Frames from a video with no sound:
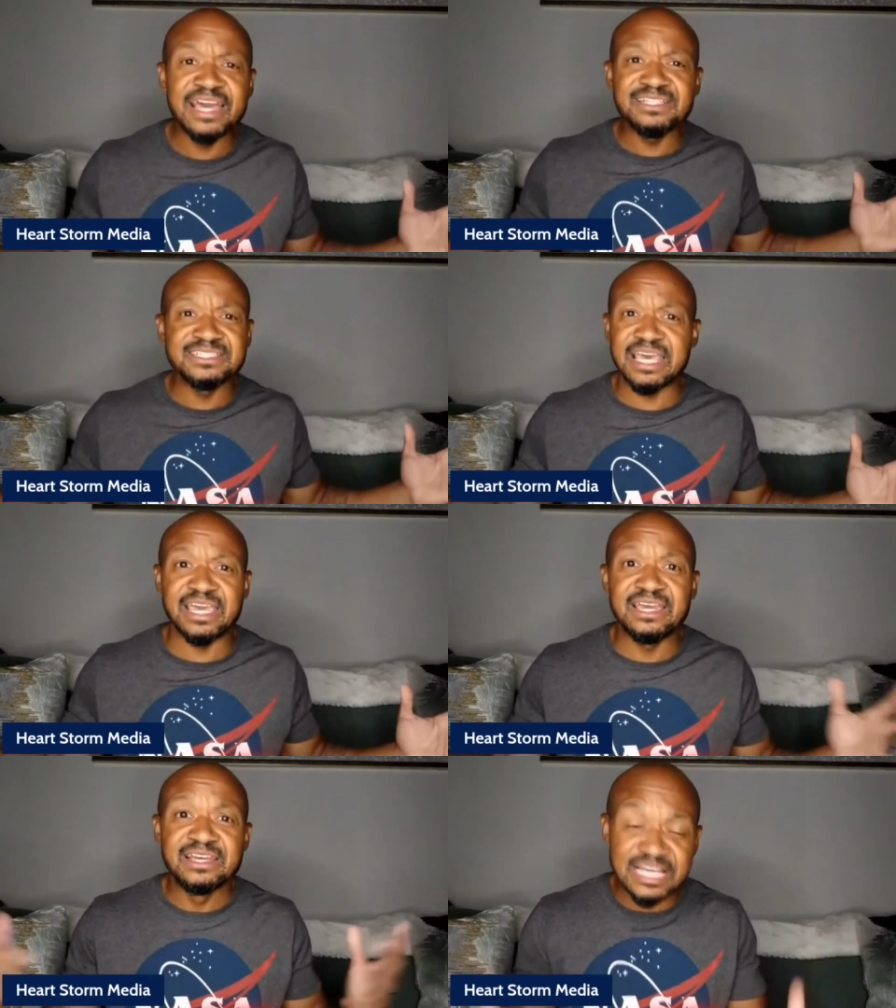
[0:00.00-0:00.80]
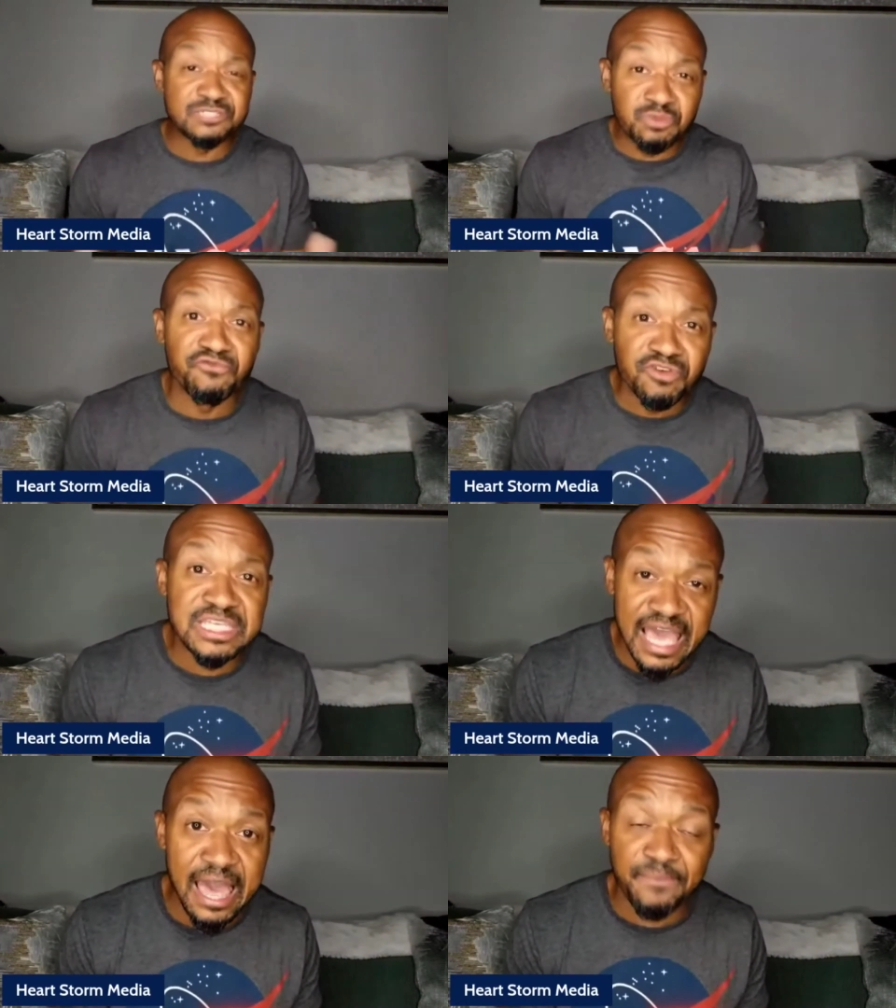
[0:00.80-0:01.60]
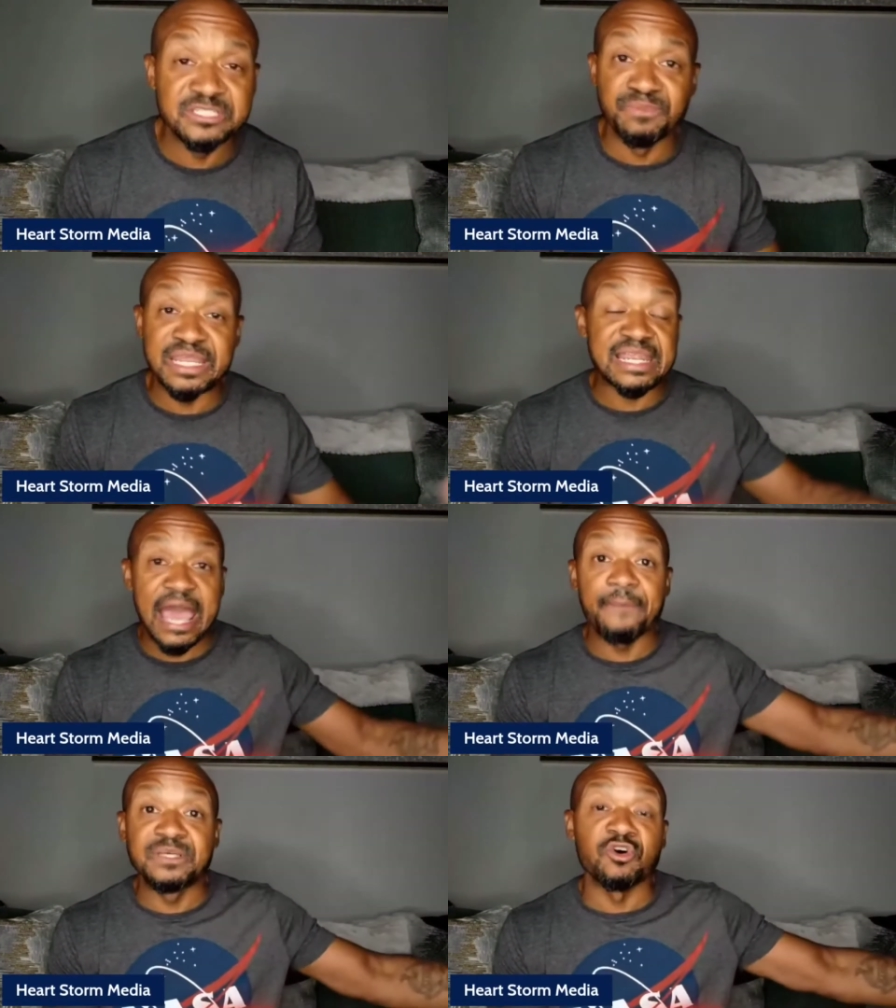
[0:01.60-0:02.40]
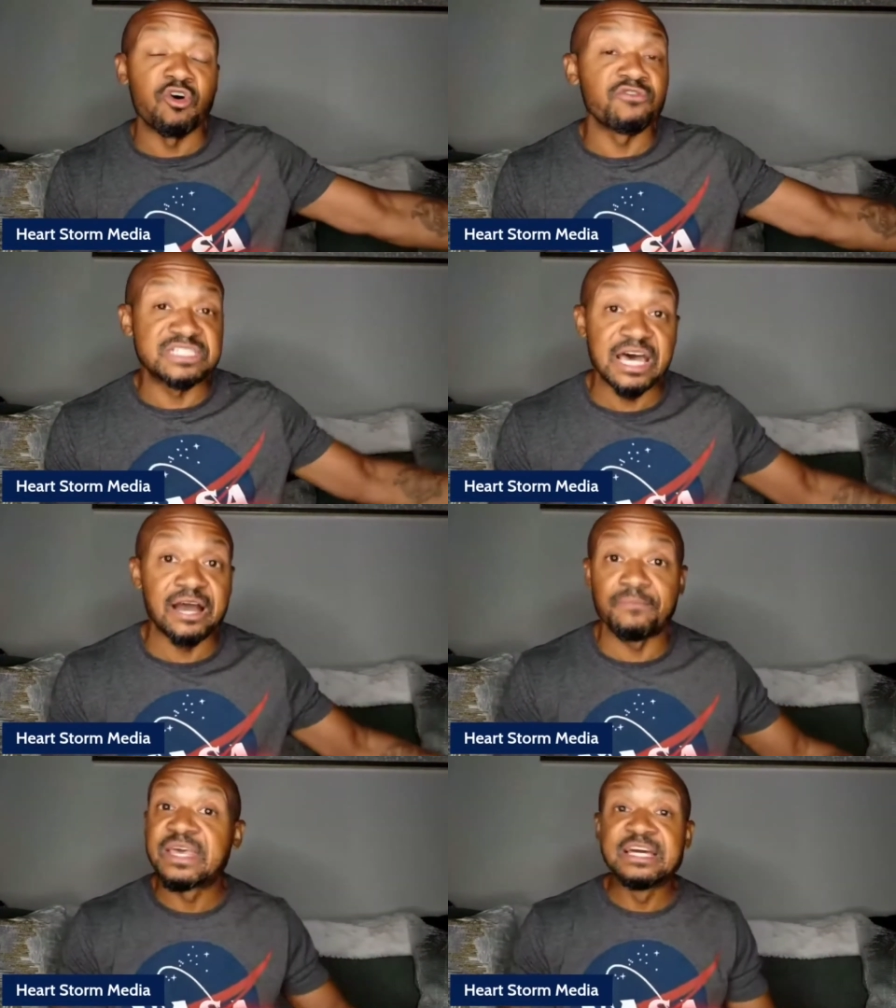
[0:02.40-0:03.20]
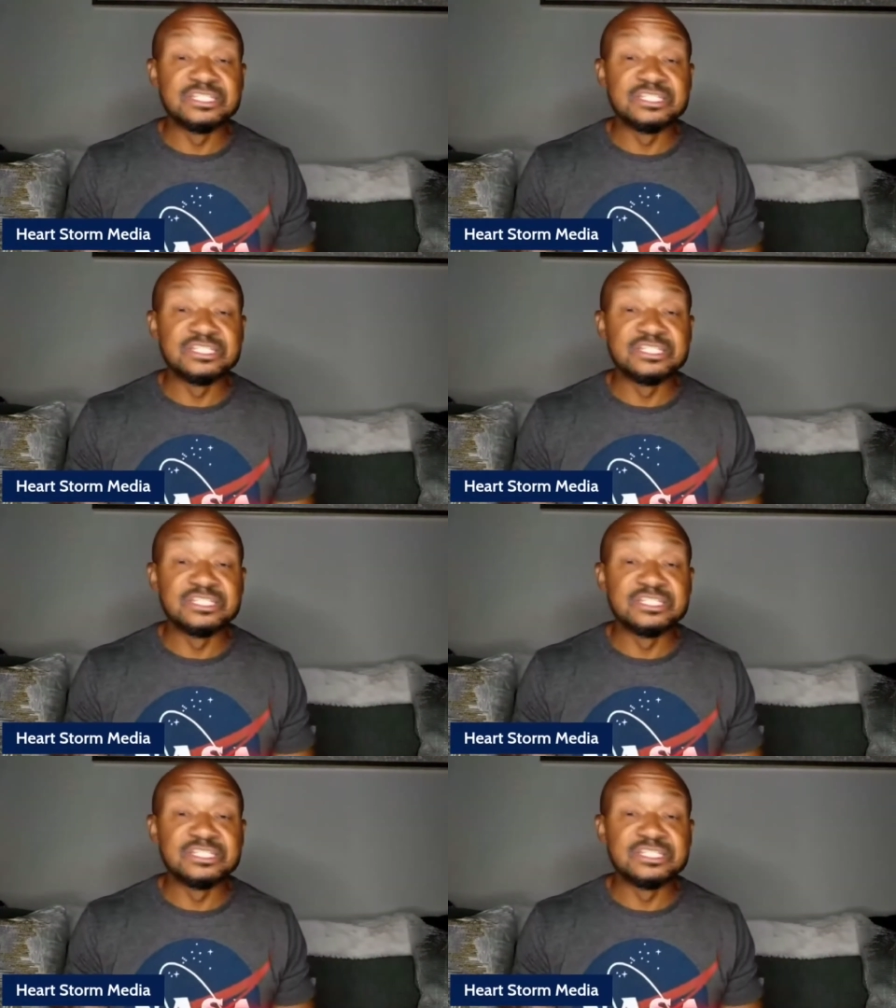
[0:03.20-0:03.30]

I hate to say it, that's what really happens, but it happens all the time.